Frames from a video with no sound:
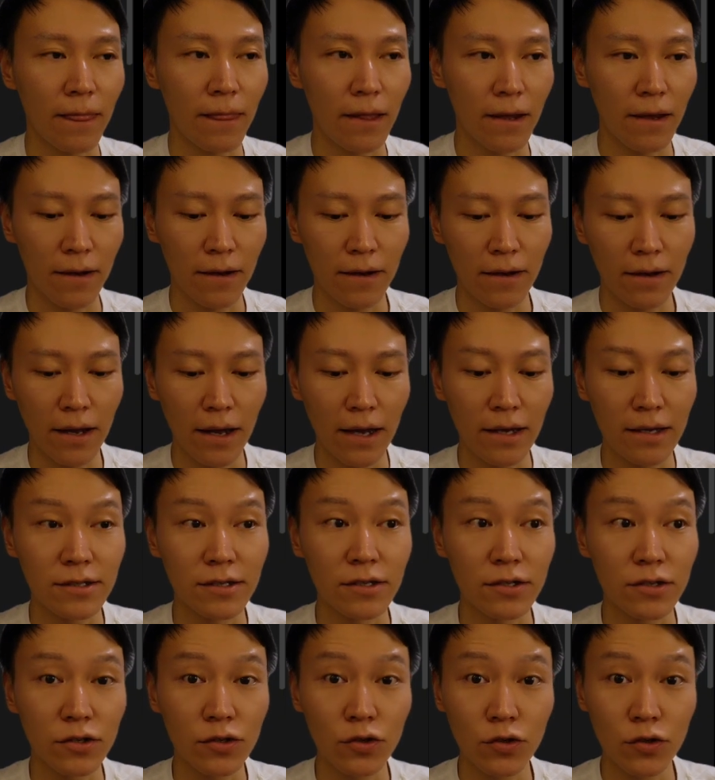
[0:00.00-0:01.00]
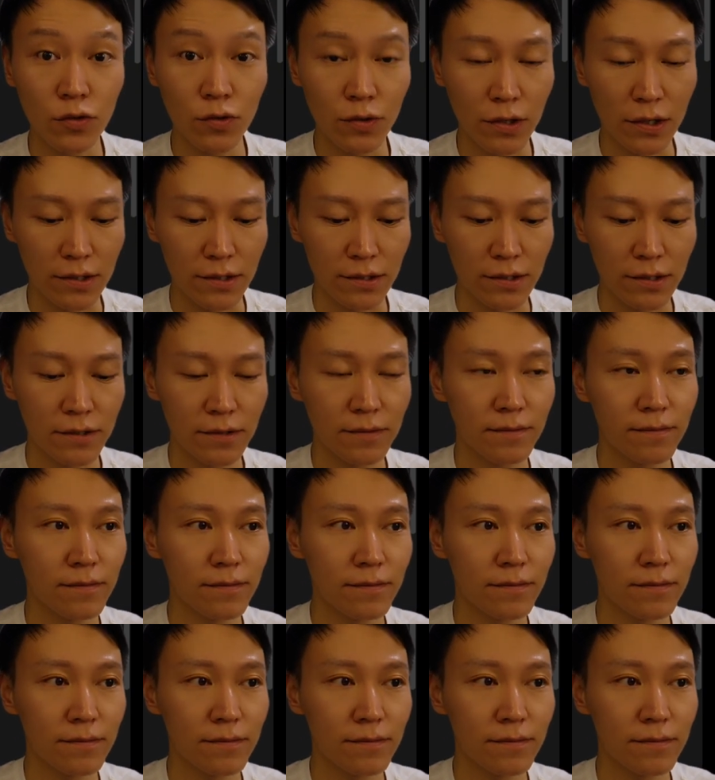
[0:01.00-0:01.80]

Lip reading: yeah, as a student.